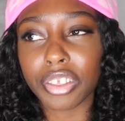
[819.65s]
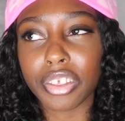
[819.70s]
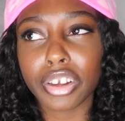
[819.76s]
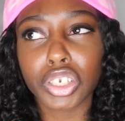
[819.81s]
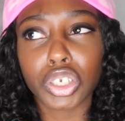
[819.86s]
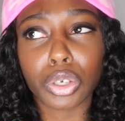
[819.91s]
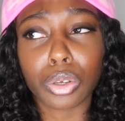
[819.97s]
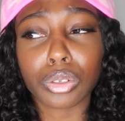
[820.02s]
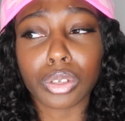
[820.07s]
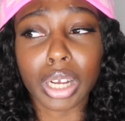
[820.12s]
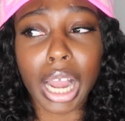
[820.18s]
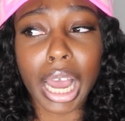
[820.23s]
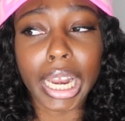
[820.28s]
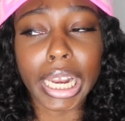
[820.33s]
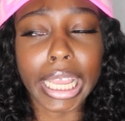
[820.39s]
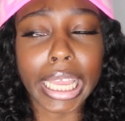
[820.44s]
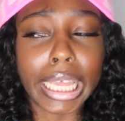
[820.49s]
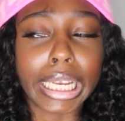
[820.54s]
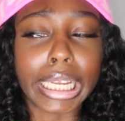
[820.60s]
Their shows are
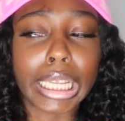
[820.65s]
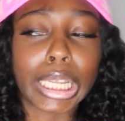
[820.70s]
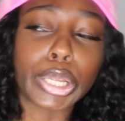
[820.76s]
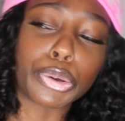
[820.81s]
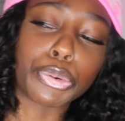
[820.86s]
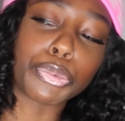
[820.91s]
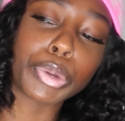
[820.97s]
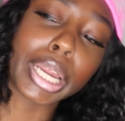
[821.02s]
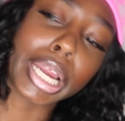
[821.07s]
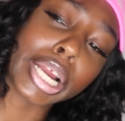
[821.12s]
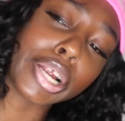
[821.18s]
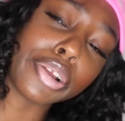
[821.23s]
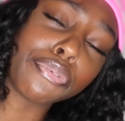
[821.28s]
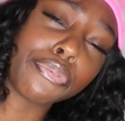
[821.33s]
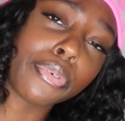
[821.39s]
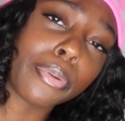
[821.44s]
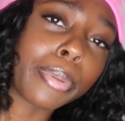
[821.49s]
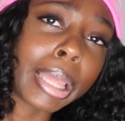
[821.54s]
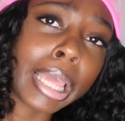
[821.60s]
kind of getting a little
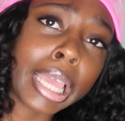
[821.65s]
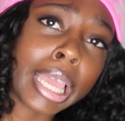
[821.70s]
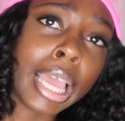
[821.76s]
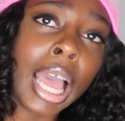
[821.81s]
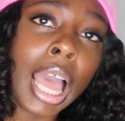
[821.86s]
weird for me.